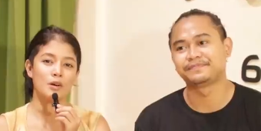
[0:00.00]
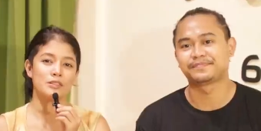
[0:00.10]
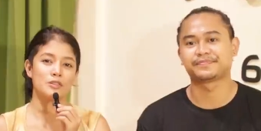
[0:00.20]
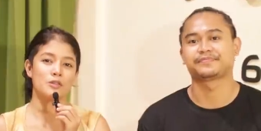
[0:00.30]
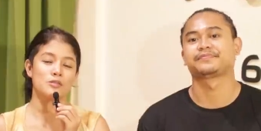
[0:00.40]

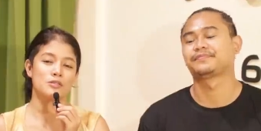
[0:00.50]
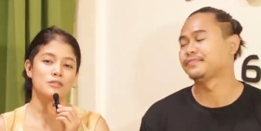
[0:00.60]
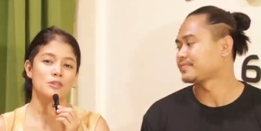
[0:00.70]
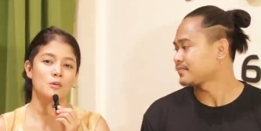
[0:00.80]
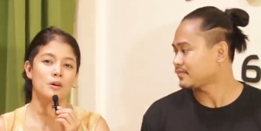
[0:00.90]
Speaker 1: want you to
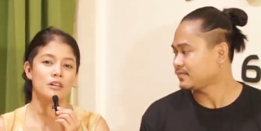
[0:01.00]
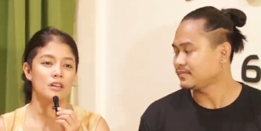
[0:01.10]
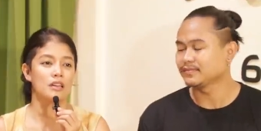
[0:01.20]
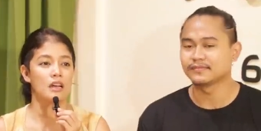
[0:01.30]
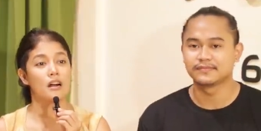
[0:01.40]
know what
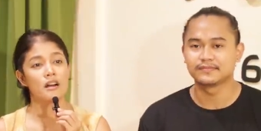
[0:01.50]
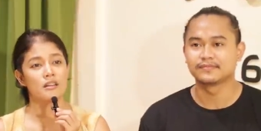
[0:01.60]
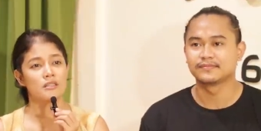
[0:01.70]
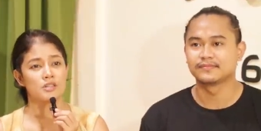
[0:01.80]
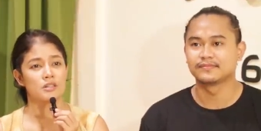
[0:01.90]
are
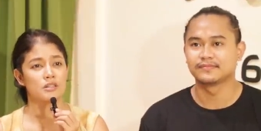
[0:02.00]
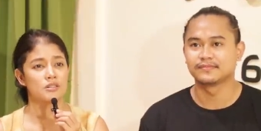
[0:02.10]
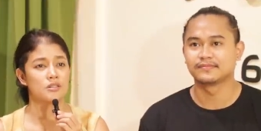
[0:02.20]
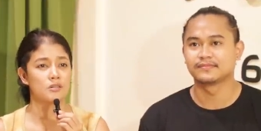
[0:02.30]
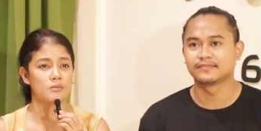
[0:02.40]
the
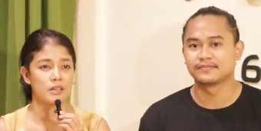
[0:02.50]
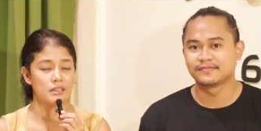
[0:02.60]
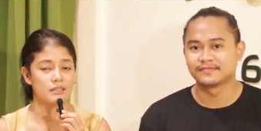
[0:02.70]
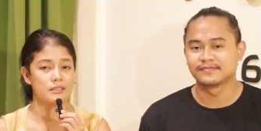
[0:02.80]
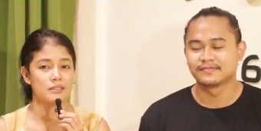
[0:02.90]
traditional
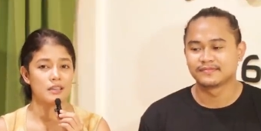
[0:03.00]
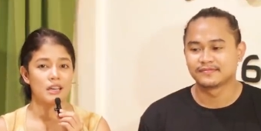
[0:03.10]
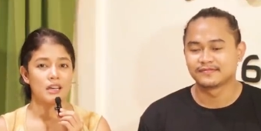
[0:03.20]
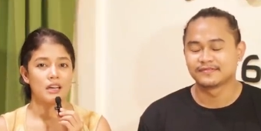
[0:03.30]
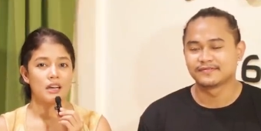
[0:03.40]
ways
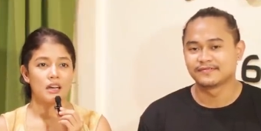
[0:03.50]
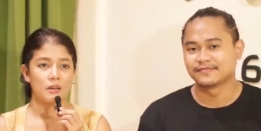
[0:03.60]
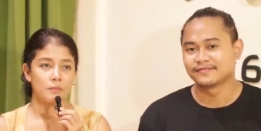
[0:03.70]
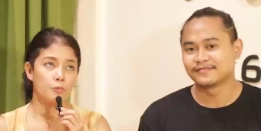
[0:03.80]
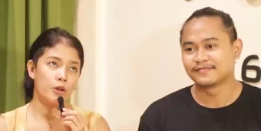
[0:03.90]

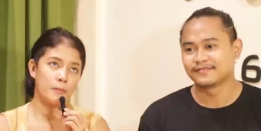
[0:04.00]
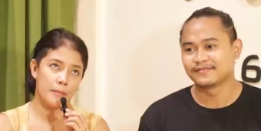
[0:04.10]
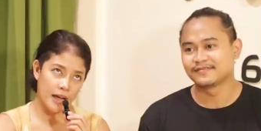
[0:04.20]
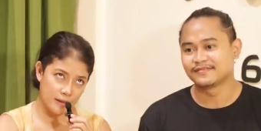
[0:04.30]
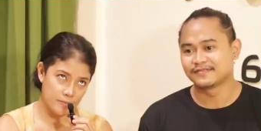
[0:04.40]
way
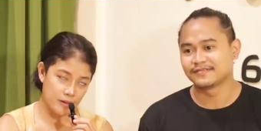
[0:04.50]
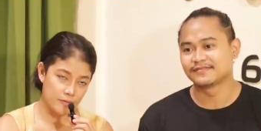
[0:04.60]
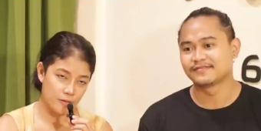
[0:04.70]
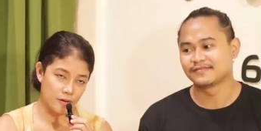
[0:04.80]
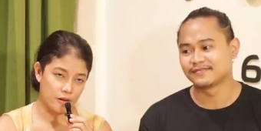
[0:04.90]
back
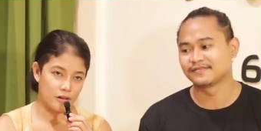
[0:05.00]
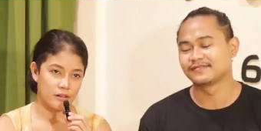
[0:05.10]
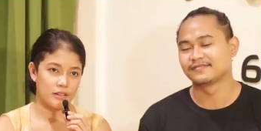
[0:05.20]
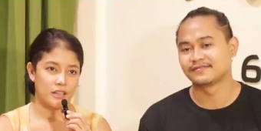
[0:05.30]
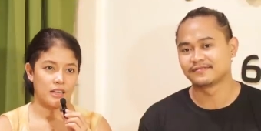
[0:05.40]

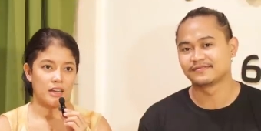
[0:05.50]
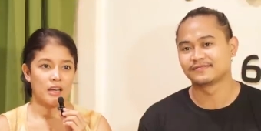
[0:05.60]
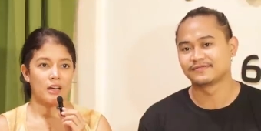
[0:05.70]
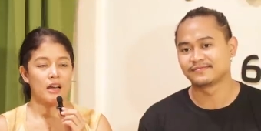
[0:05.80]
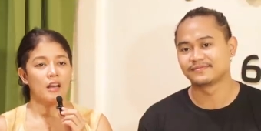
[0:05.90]
before.
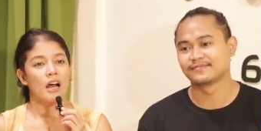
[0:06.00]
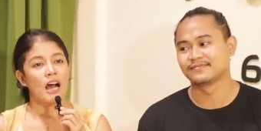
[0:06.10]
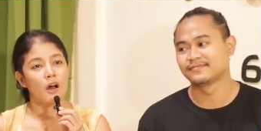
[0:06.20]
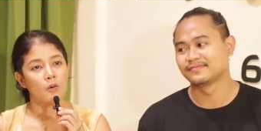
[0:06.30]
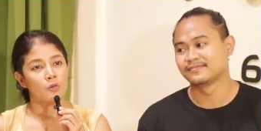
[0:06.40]

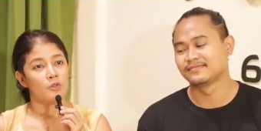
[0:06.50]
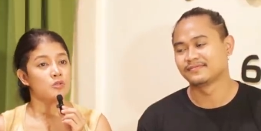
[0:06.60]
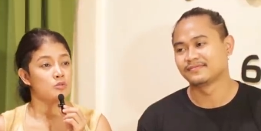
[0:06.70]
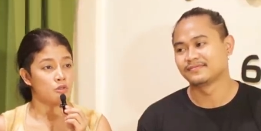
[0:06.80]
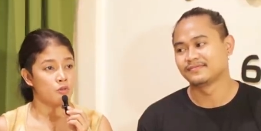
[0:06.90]
How
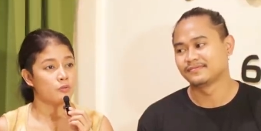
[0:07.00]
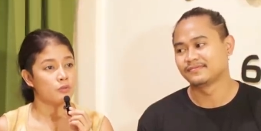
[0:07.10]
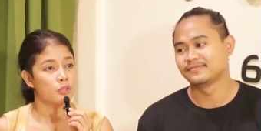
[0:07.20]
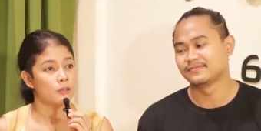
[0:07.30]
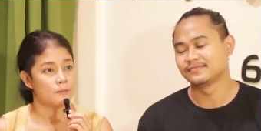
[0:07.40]
do
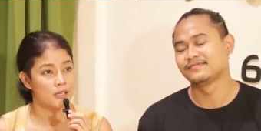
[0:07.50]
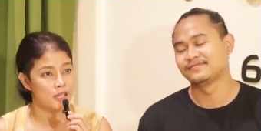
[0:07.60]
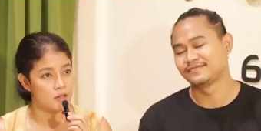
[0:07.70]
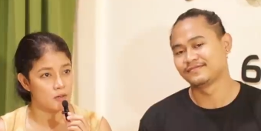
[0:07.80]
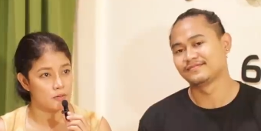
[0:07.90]

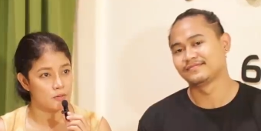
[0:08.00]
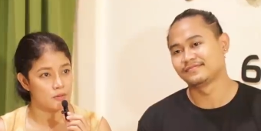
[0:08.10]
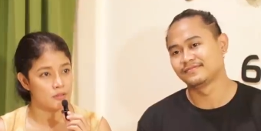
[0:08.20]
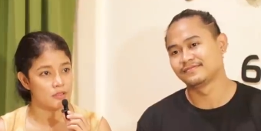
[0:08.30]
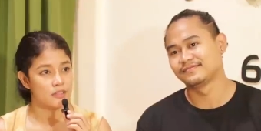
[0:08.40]

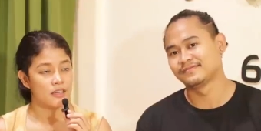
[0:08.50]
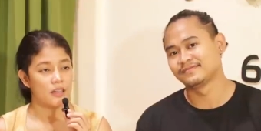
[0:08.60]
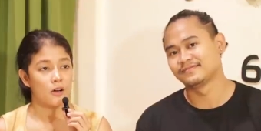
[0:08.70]
Filipinos